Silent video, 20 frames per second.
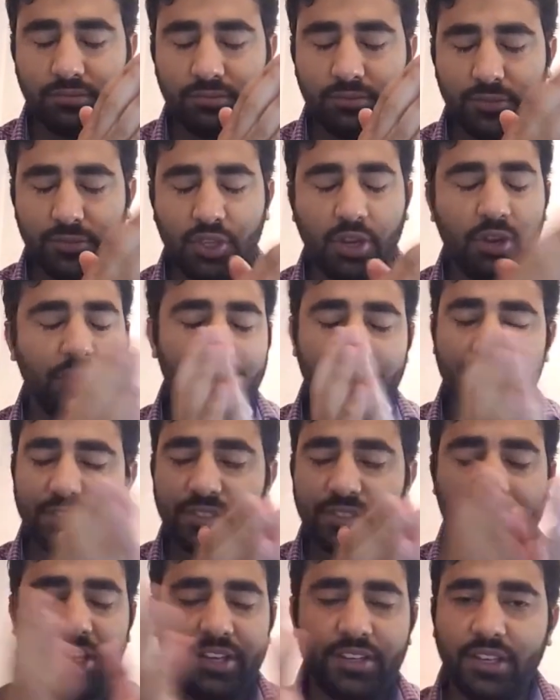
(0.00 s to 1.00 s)
Solver,
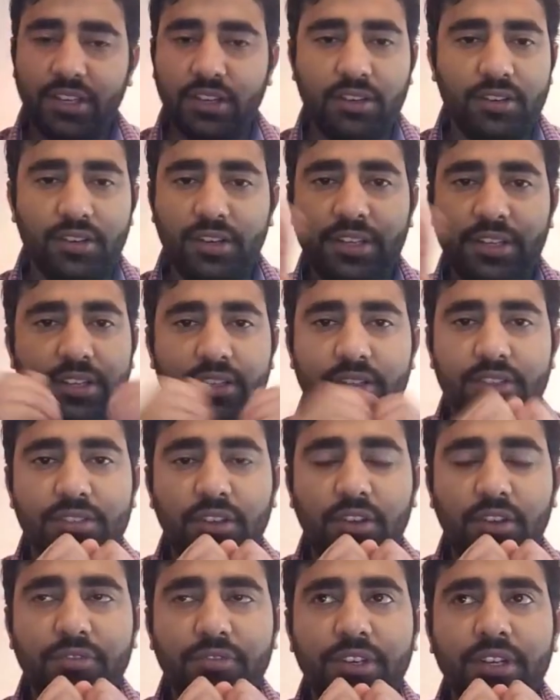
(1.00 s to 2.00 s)
or any other
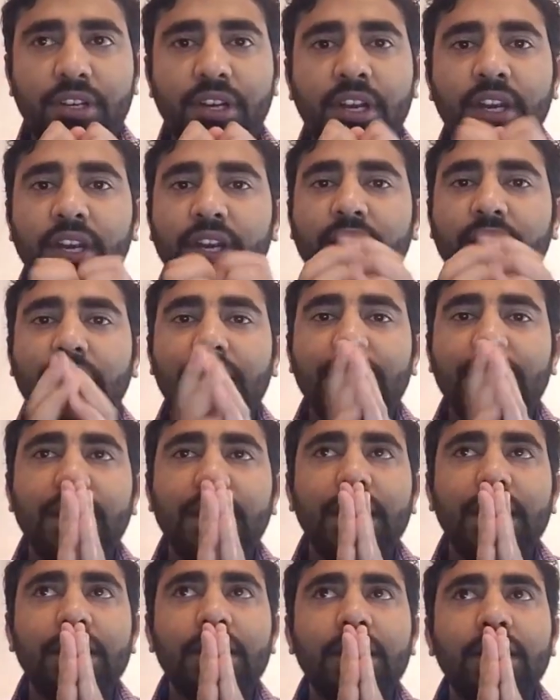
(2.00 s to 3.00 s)
software, and
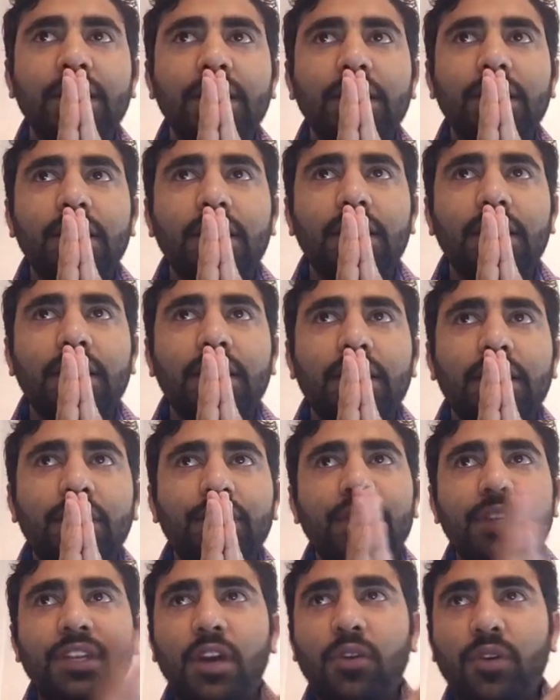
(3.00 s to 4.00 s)
then uh,
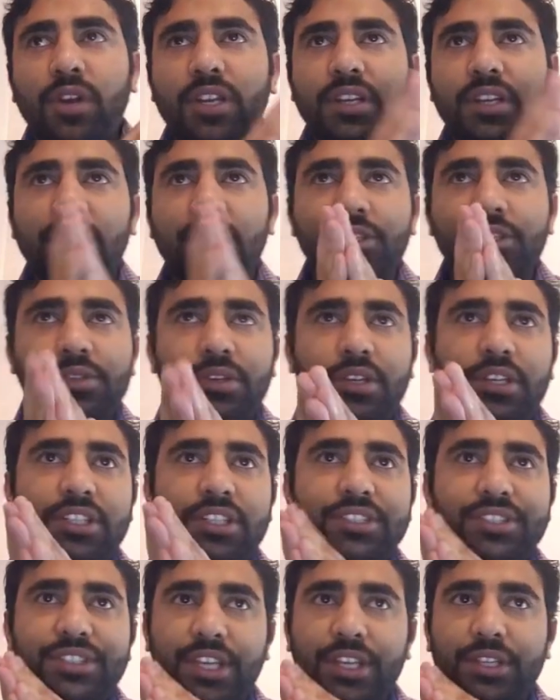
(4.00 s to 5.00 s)
okay, now I, I should learn
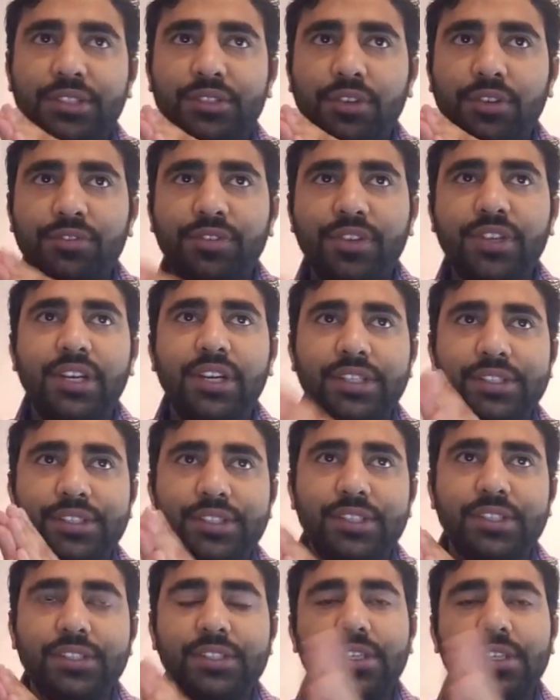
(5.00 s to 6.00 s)
CE software
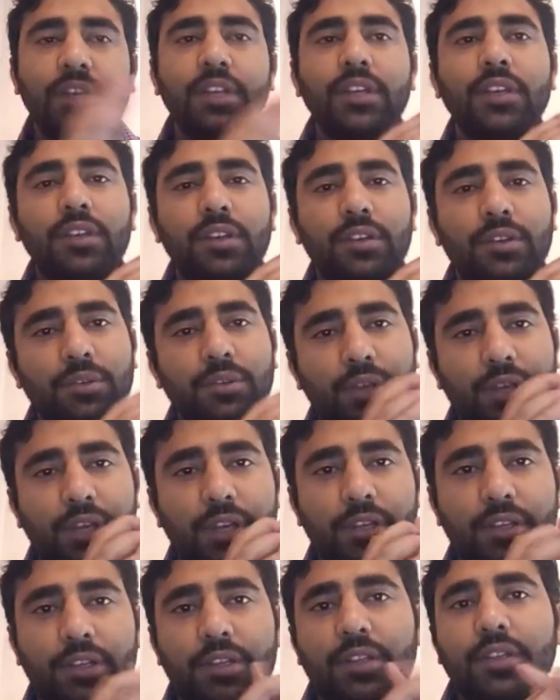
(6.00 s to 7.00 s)
answers. Okay,
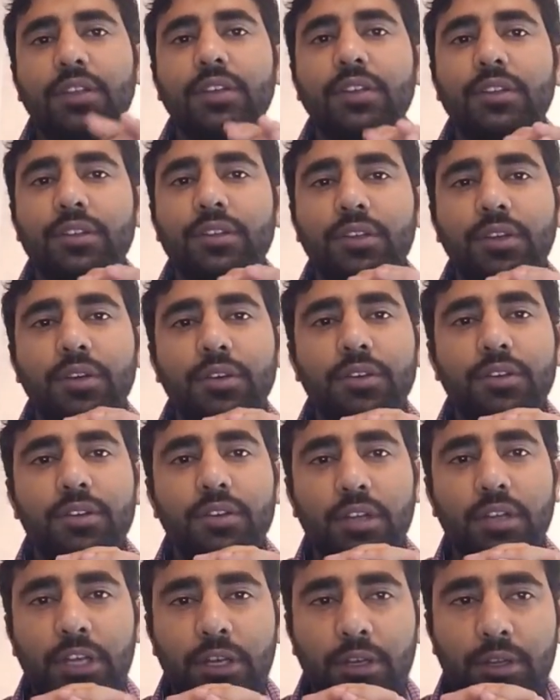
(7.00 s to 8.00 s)
good.
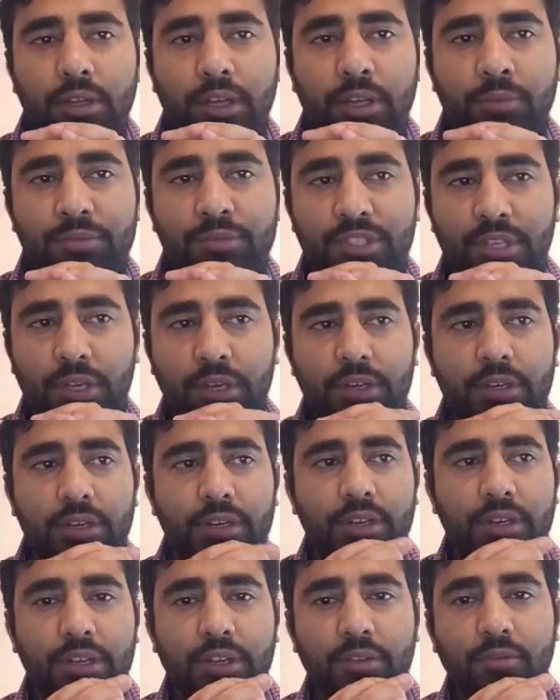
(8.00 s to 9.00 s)
Uh, I'm set.
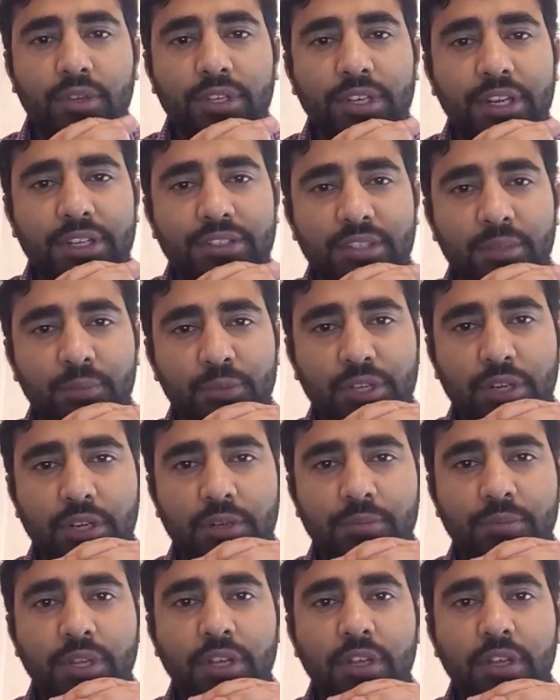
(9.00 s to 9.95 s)
I will get some job.